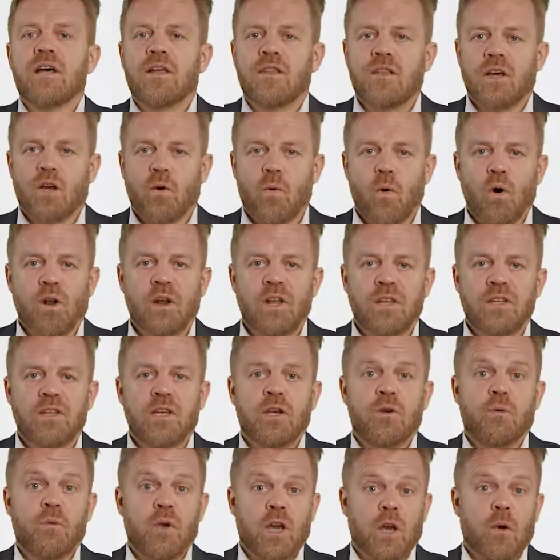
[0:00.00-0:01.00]
the
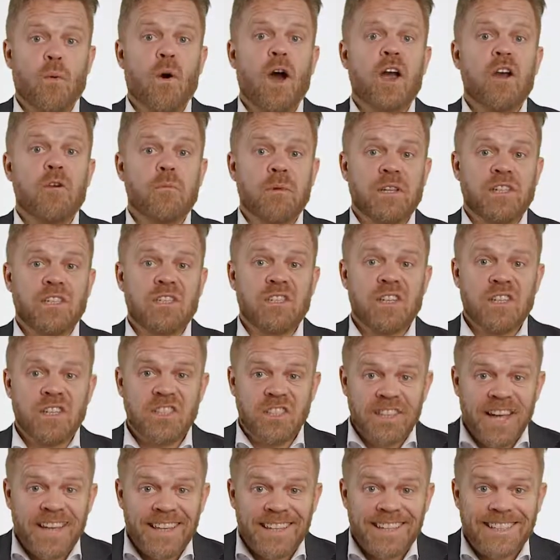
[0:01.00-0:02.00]
quality requirements
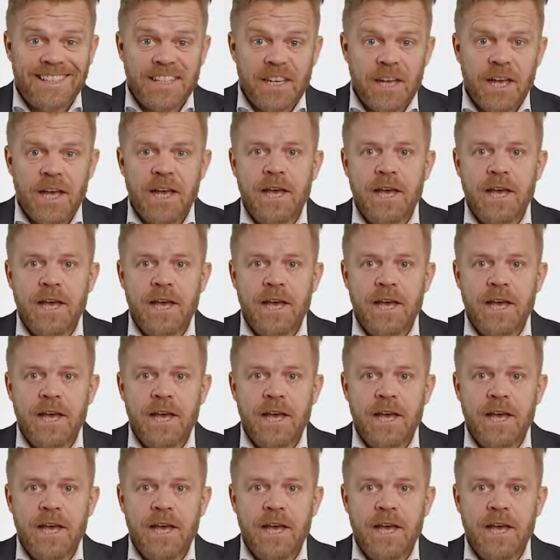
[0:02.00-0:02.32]
set,